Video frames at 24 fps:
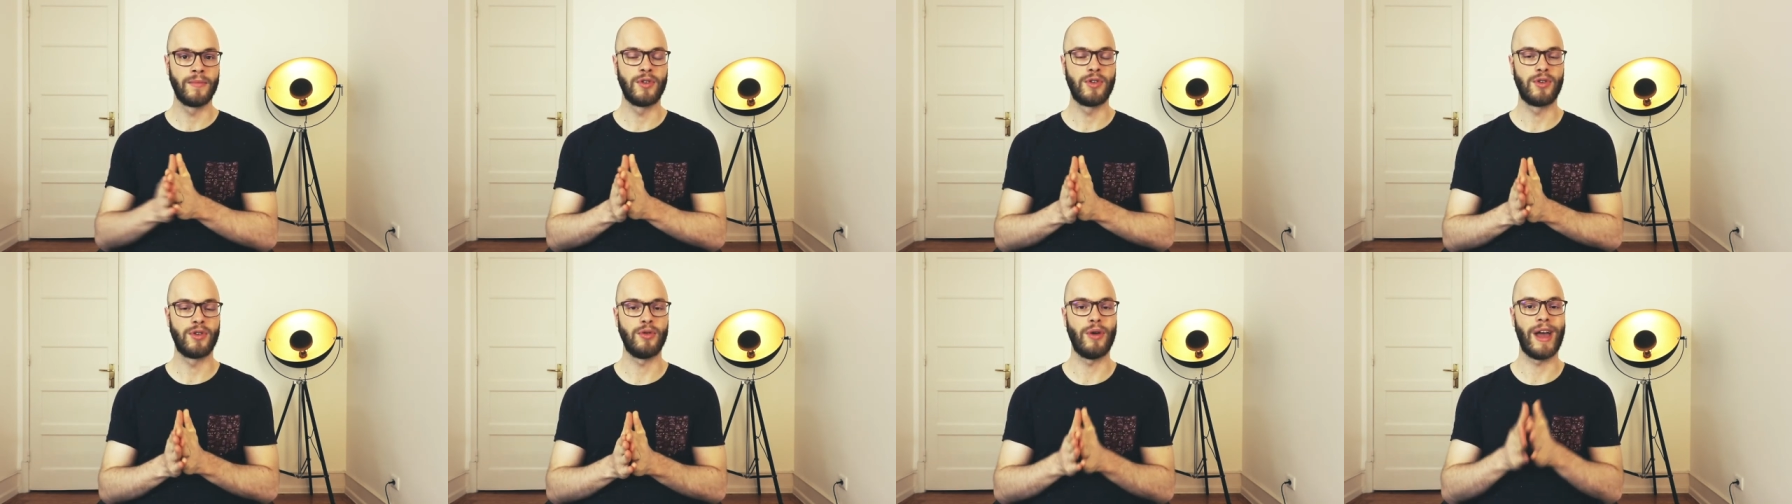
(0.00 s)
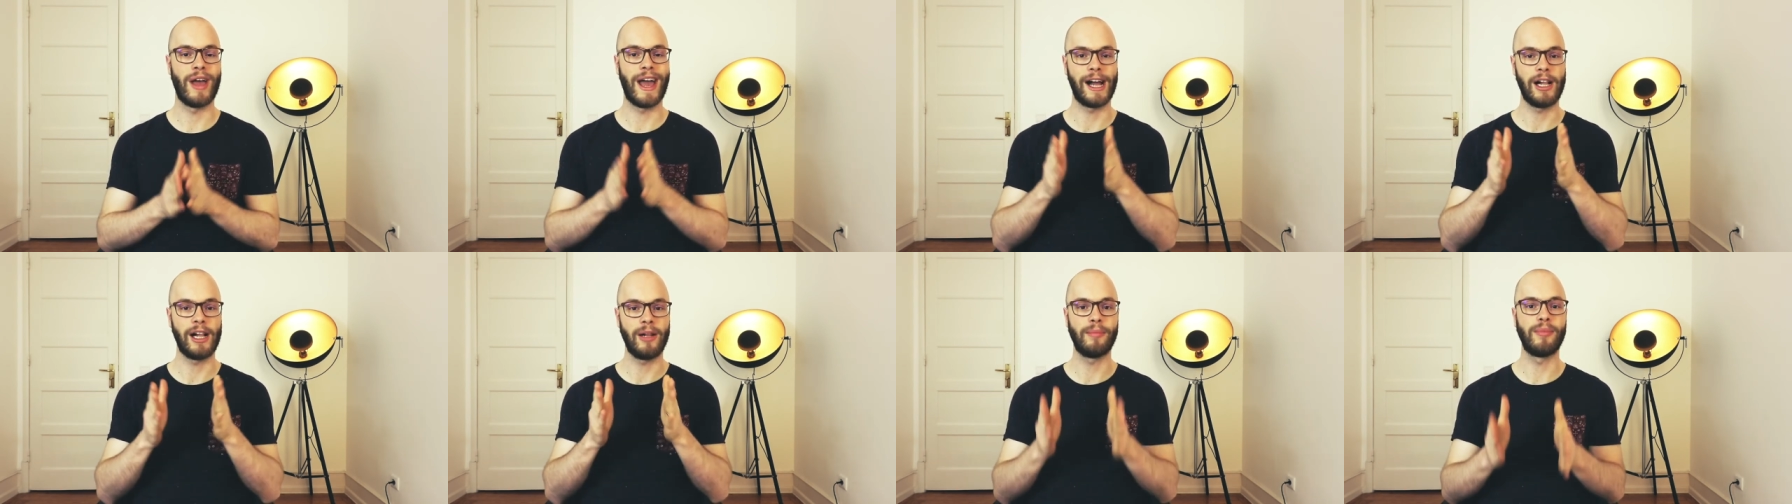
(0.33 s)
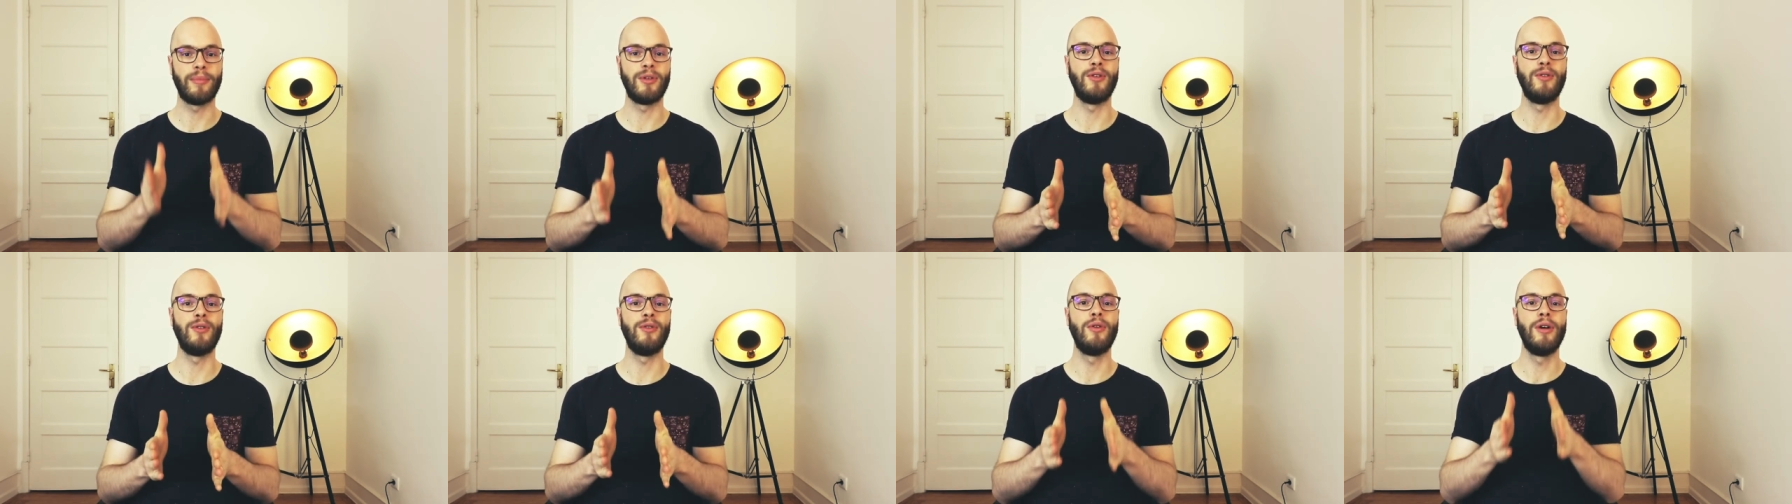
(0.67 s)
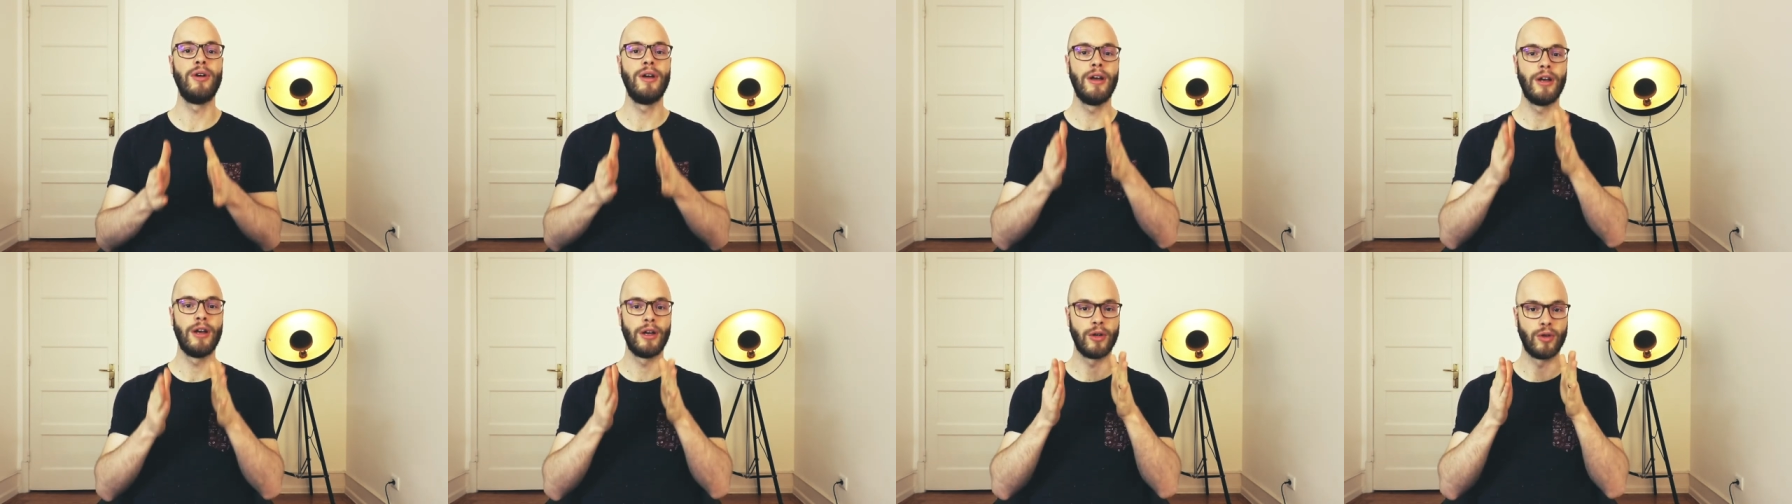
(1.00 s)
to help
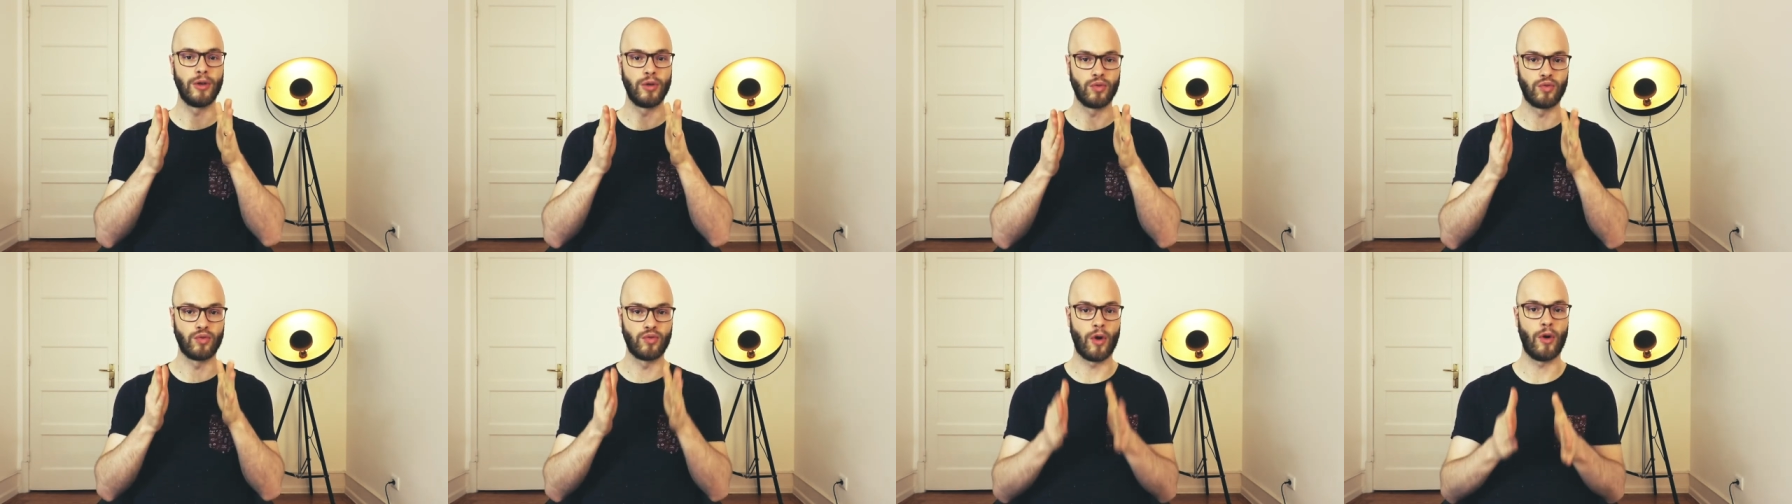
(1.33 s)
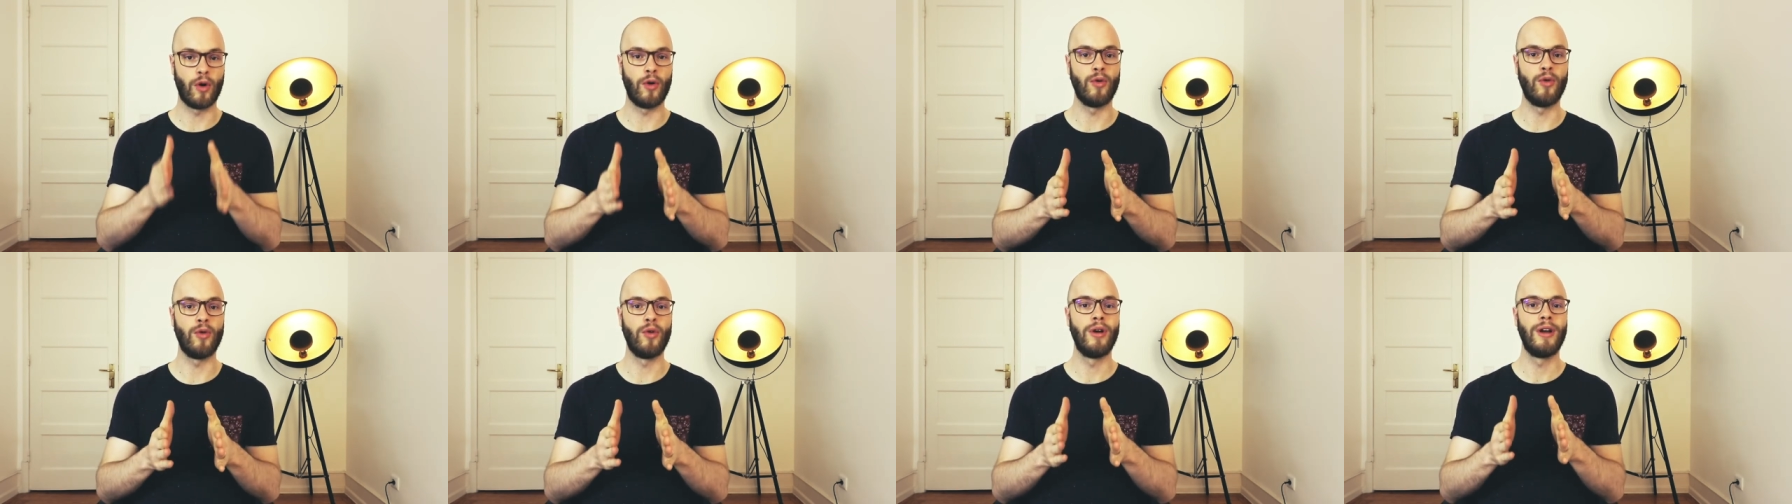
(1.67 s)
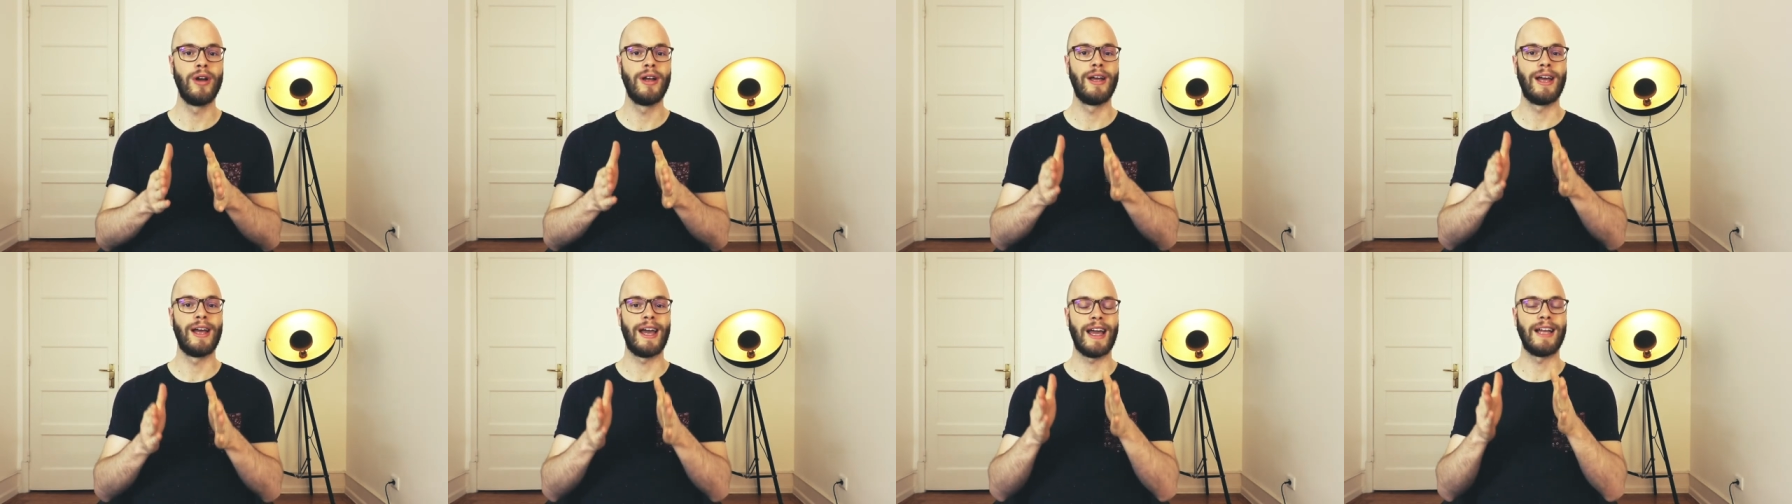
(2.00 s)
you grow